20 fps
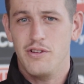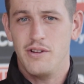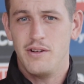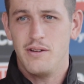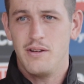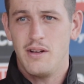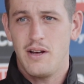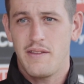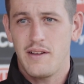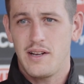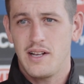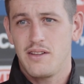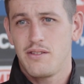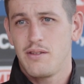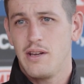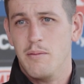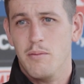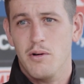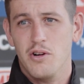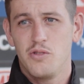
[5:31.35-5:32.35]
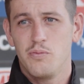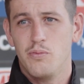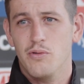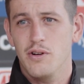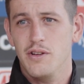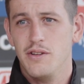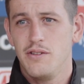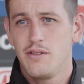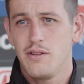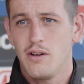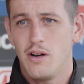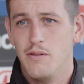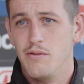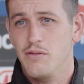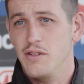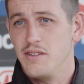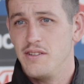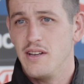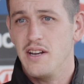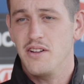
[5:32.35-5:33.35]
and I think that's how most boys
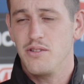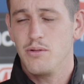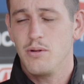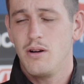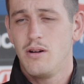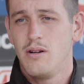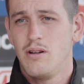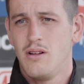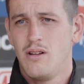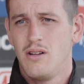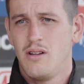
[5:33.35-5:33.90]
hopefully see it as well.